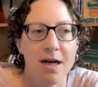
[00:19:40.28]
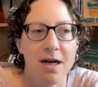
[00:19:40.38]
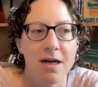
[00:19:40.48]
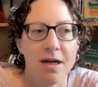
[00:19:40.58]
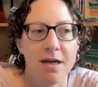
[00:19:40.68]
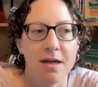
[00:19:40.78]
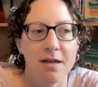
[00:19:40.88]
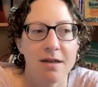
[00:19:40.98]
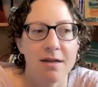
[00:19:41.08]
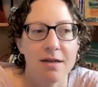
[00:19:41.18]

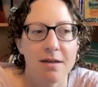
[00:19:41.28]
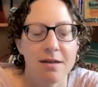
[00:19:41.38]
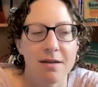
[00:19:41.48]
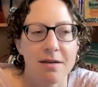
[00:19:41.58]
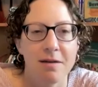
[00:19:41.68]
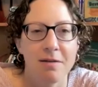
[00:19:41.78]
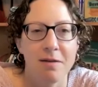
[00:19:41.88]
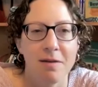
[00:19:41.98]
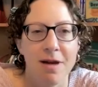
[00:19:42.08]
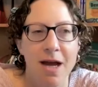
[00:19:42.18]

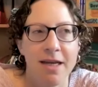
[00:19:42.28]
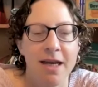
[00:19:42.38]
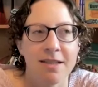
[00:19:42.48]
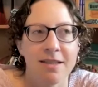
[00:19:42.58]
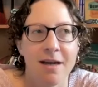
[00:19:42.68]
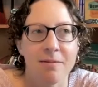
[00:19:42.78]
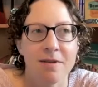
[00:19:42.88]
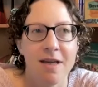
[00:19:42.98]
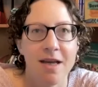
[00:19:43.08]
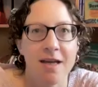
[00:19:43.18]
I guess I
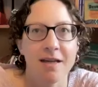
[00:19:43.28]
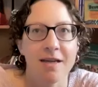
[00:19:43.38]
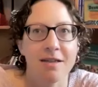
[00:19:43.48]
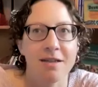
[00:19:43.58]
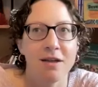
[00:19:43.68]
would say,